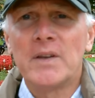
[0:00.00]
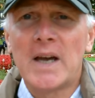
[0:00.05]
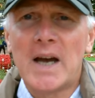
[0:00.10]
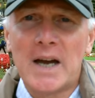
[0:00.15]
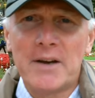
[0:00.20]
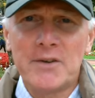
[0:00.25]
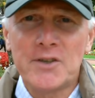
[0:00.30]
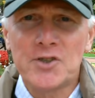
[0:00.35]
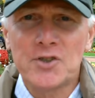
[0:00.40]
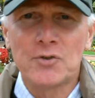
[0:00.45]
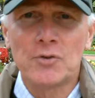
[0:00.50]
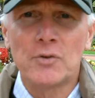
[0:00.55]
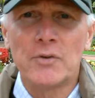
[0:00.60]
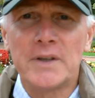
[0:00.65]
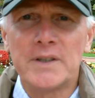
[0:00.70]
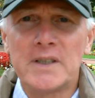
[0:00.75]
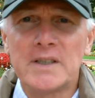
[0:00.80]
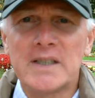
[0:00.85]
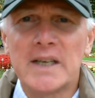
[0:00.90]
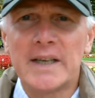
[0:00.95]
The Irish are
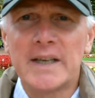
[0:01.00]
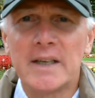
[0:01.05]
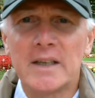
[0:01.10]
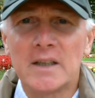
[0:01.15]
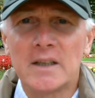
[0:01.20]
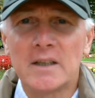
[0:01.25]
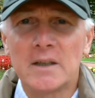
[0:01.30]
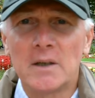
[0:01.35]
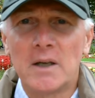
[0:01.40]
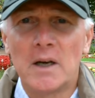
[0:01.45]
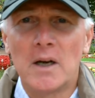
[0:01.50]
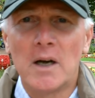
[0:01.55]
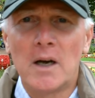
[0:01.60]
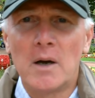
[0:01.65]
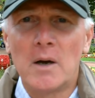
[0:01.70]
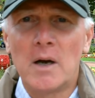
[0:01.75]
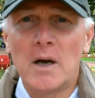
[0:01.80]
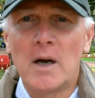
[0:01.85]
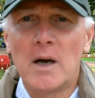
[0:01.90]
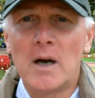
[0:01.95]
already taking
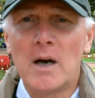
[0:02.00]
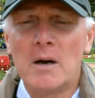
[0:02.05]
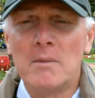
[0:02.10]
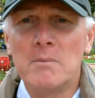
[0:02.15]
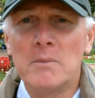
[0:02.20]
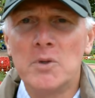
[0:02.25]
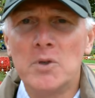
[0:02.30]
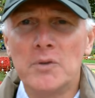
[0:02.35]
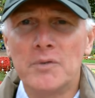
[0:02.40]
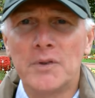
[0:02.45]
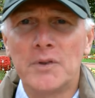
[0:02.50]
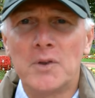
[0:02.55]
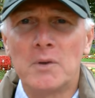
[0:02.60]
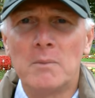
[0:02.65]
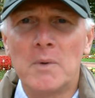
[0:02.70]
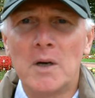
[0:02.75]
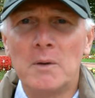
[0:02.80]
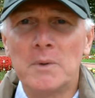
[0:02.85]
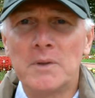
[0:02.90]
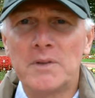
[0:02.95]
a move at
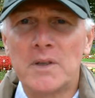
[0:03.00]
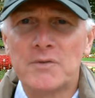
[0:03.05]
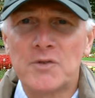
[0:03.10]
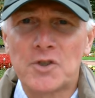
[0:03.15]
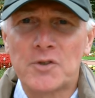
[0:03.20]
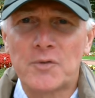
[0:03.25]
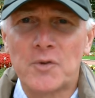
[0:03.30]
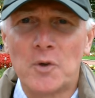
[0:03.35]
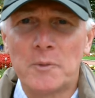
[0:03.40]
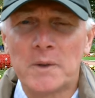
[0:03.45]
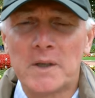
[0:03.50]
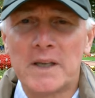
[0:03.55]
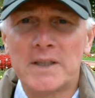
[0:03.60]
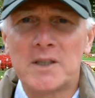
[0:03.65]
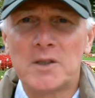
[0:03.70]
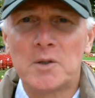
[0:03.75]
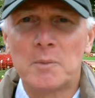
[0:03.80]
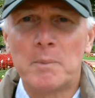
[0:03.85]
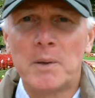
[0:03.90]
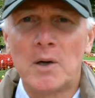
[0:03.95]
the moment. They've just
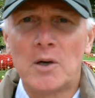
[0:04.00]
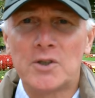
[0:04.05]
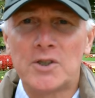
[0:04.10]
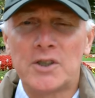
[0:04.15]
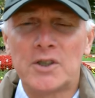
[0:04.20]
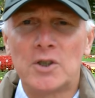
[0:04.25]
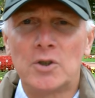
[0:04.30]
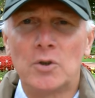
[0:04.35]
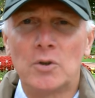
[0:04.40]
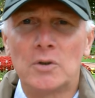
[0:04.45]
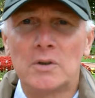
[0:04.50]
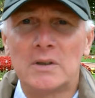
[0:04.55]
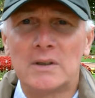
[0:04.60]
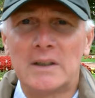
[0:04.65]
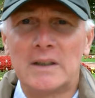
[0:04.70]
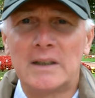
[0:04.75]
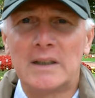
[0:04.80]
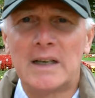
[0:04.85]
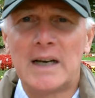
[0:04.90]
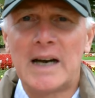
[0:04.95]
formulated a party called
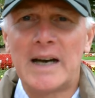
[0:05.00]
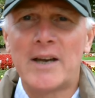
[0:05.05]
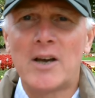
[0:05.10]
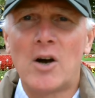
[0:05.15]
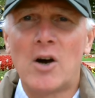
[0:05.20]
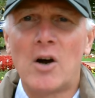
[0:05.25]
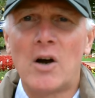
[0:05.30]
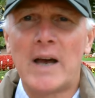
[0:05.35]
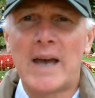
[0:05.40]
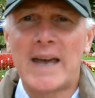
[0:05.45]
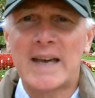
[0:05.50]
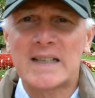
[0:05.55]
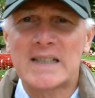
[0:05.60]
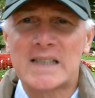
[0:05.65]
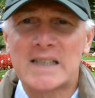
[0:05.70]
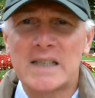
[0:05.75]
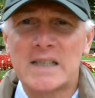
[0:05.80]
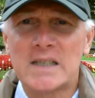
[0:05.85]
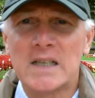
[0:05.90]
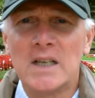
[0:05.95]
IR
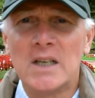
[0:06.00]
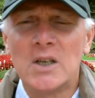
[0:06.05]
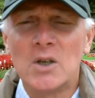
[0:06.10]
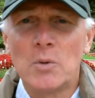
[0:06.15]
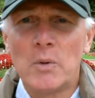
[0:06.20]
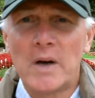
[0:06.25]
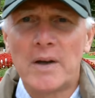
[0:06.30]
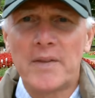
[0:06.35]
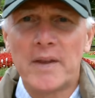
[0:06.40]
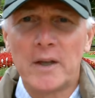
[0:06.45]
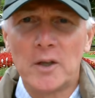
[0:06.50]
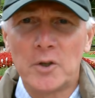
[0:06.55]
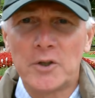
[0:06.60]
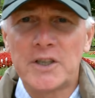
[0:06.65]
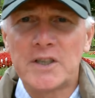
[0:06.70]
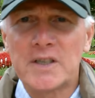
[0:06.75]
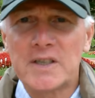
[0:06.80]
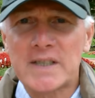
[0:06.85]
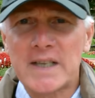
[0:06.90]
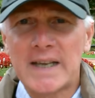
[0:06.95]
Exit, where they're
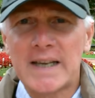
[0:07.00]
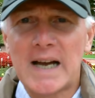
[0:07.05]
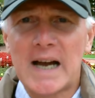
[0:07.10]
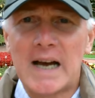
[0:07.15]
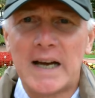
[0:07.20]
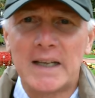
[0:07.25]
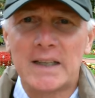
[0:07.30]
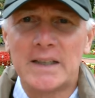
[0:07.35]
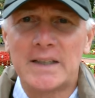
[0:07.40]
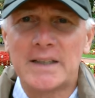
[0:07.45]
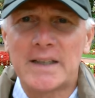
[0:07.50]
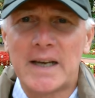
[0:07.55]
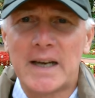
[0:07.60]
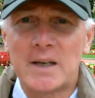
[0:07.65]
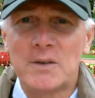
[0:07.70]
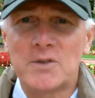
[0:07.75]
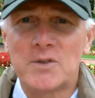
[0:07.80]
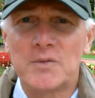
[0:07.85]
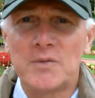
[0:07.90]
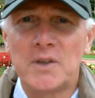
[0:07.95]
looking to take Ireland
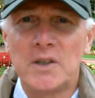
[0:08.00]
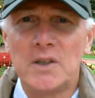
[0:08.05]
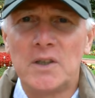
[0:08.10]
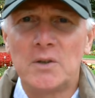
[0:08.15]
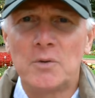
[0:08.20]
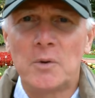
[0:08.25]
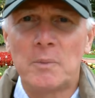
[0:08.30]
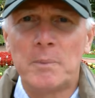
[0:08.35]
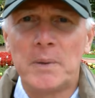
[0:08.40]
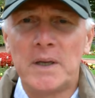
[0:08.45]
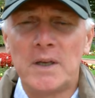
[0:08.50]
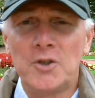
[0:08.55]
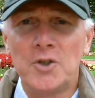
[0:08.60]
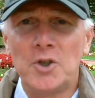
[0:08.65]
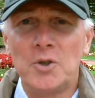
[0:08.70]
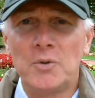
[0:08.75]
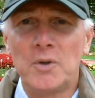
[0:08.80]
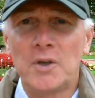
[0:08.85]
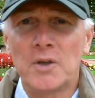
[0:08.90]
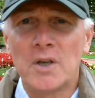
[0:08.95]
out of the European
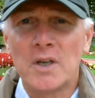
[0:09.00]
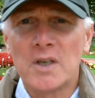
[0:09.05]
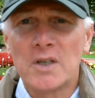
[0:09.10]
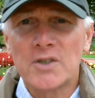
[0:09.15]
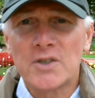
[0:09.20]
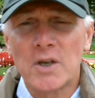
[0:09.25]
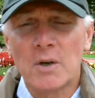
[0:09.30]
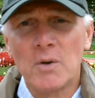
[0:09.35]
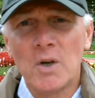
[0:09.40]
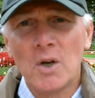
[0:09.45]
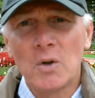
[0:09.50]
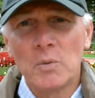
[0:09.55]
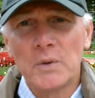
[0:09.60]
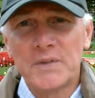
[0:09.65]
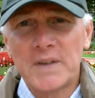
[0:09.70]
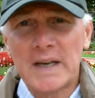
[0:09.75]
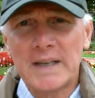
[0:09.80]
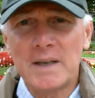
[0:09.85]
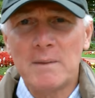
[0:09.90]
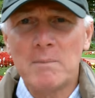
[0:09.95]
Union. So,
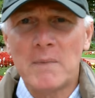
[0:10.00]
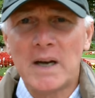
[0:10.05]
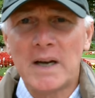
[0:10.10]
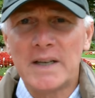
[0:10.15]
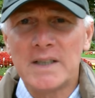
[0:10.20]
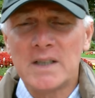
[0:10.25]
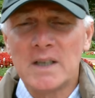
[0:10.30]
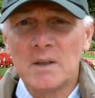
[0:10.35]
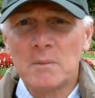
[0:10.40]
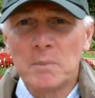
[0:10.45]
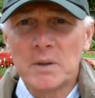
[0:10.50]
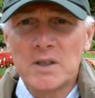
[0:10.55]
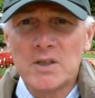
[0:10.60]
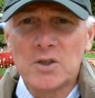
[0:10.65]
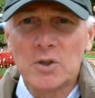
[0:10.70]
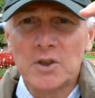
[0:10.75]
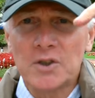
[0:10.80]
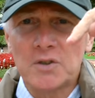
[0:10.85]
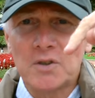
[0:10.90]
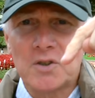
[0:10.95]
with that in mind,
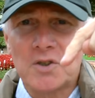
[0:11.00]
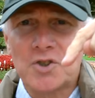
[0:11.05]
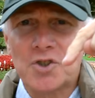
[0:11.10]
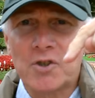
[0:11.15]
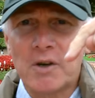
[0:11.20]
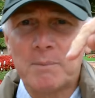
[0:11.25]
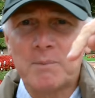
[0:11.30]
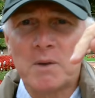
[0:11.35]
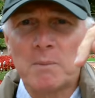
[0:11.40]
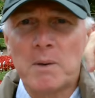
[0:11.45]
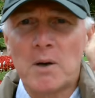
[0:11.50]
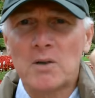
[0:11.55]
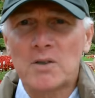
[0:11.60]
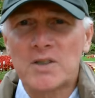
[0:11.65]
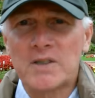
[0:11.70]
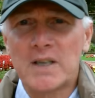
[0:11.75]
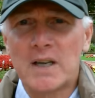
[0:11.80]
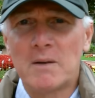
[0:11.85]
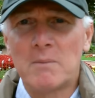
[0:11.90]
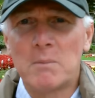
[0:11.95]
please look at the descriptor
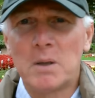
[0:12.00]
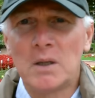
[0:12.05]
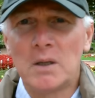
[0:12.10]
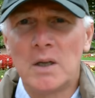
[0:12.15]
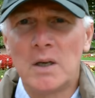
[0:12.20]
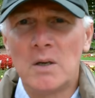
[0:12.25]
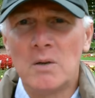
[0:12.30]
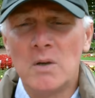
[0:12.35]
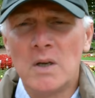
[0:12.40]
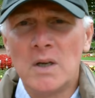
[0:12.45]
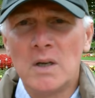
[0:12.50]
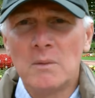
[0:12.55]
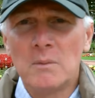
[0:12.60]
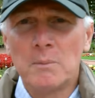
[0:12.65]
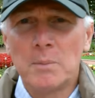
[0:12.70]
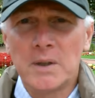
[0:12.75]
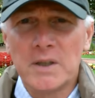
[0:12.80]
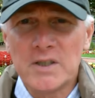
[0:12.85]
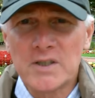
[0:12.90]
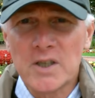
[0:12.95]
box down below.
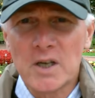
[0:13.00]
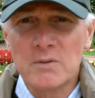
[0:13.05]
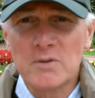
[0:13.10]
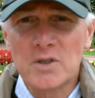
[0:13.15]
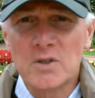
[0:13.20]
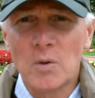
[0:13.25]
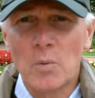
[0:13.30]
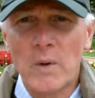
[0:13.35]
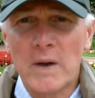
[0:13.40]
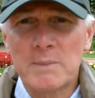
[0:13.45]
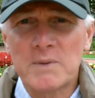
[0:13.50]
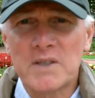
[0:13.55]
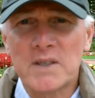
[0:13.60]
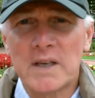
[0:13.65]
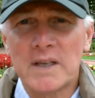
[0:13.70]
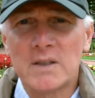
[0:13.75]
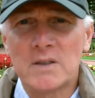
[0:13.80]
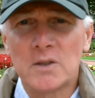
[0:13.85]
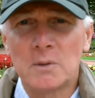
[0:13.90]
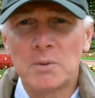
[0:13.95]
Please go to the
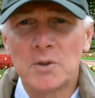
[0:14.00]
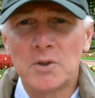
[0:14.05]
website,